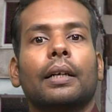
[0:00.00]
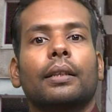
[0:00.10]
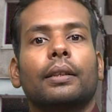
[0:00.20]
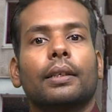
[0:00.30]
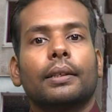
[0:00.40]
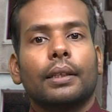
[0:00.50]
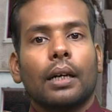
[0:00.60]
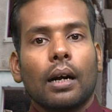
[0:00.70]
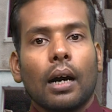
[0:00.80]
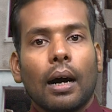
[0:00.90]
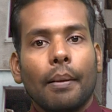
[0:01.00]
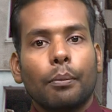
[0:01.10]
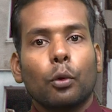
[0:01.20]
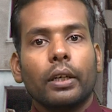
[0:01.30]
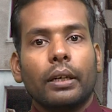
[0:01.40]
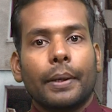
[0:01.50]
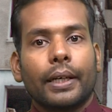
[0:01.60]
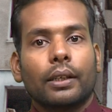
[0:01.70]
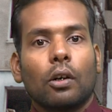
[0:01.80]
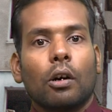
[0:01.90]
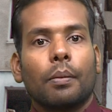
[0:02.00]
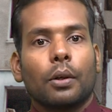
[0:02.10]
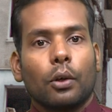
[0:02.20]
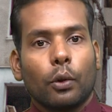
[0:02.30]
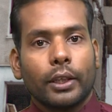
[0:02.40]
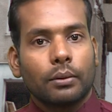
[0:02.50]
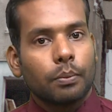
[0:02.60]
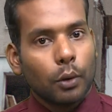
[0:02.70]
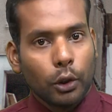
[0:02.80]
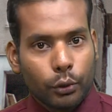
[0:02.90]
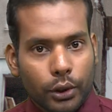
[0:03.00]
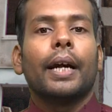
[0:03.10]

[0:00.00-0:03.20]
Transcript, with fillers: the harmful effect of noise pollution.